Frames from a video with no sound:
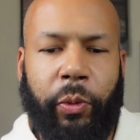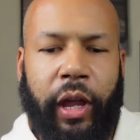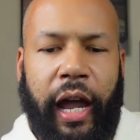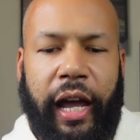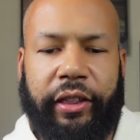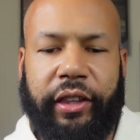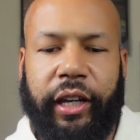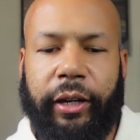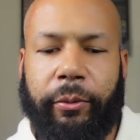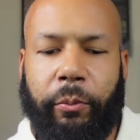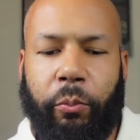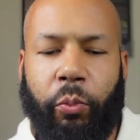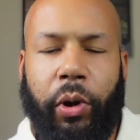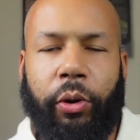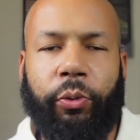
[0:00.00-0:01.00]
I think
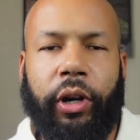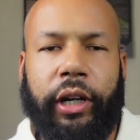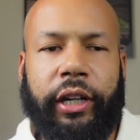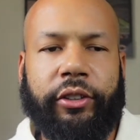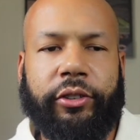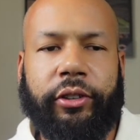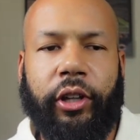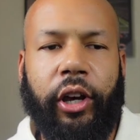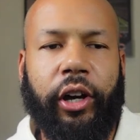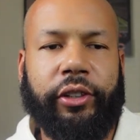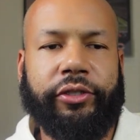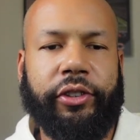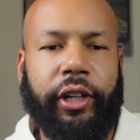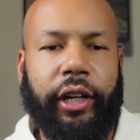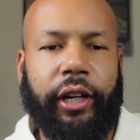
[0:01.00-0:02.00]
what gets
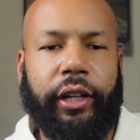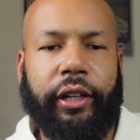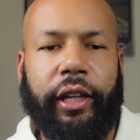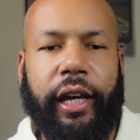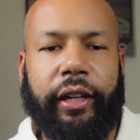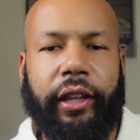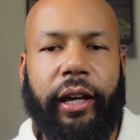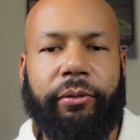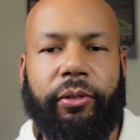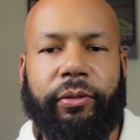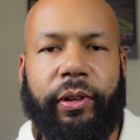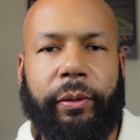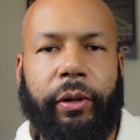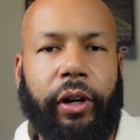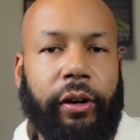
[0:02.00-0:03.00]
lost in that
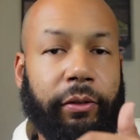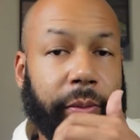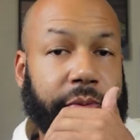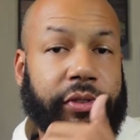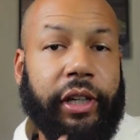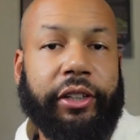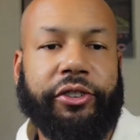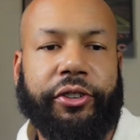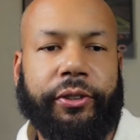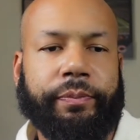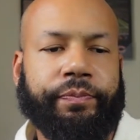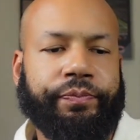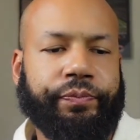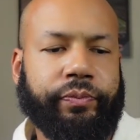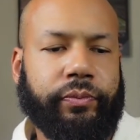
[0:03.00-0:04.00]
level of obsession
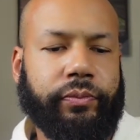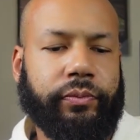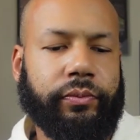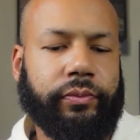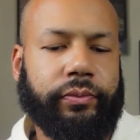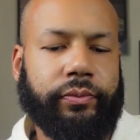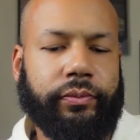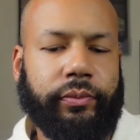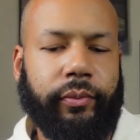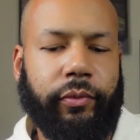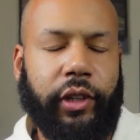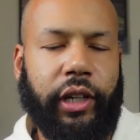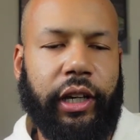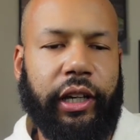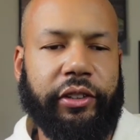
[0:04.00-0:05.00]

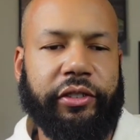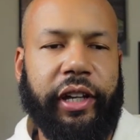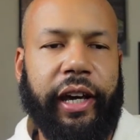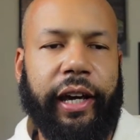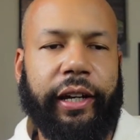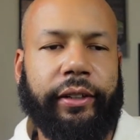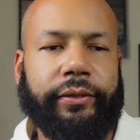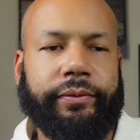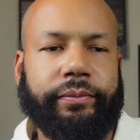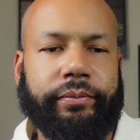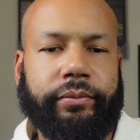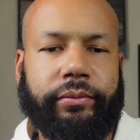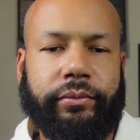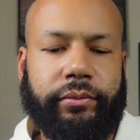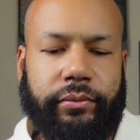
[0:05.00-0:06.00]
is that
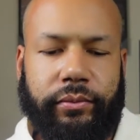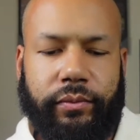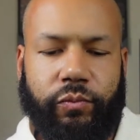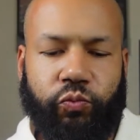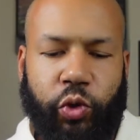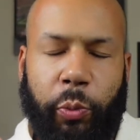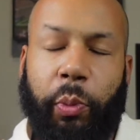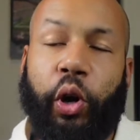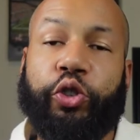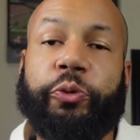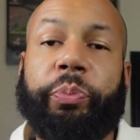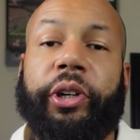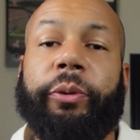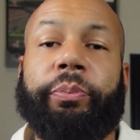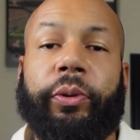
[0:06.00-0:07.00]

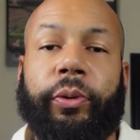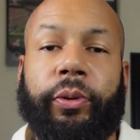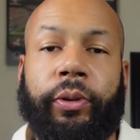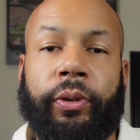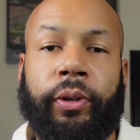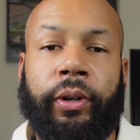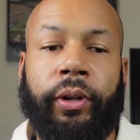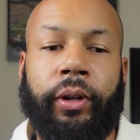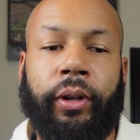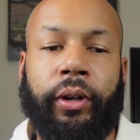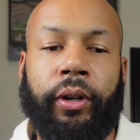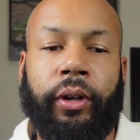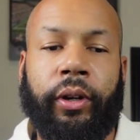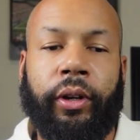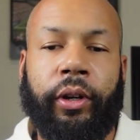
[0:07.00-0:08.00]
most people,
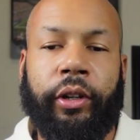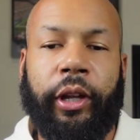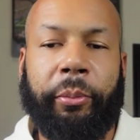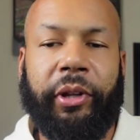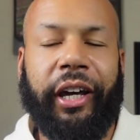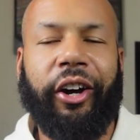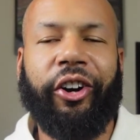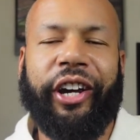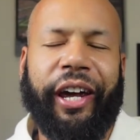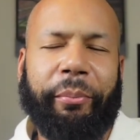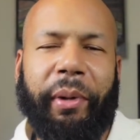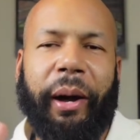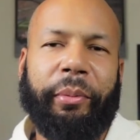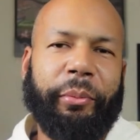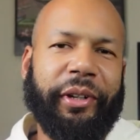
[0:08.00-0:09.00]
they be like, okay,
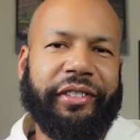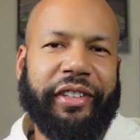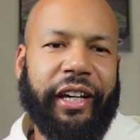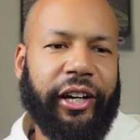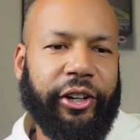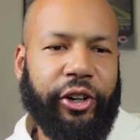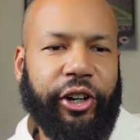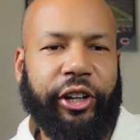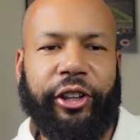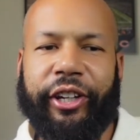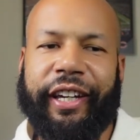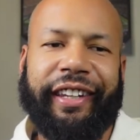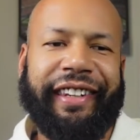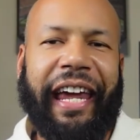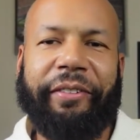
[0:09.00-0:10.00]
Mamba mentality, or they
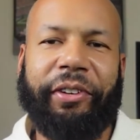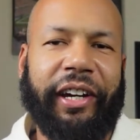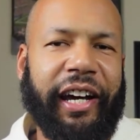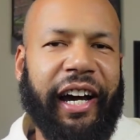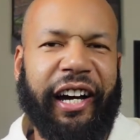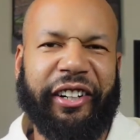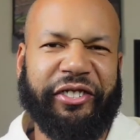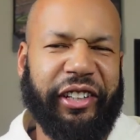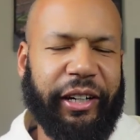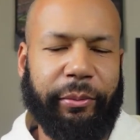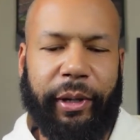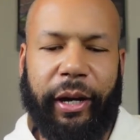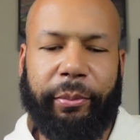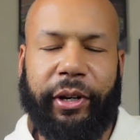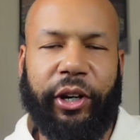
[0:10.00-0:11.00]
look at David Goggins like,
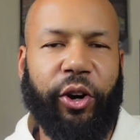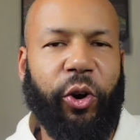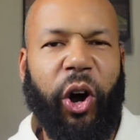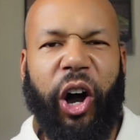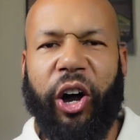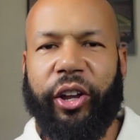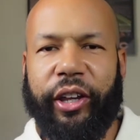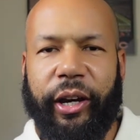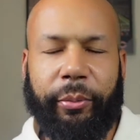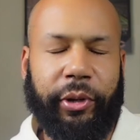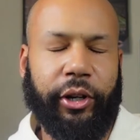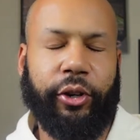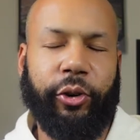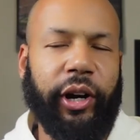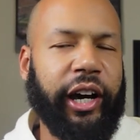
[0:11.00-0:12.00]
man, I'm gonna go all in. I'm
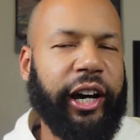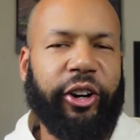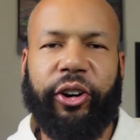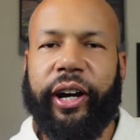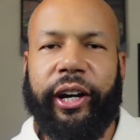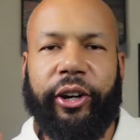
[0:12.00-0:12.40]
gonna grind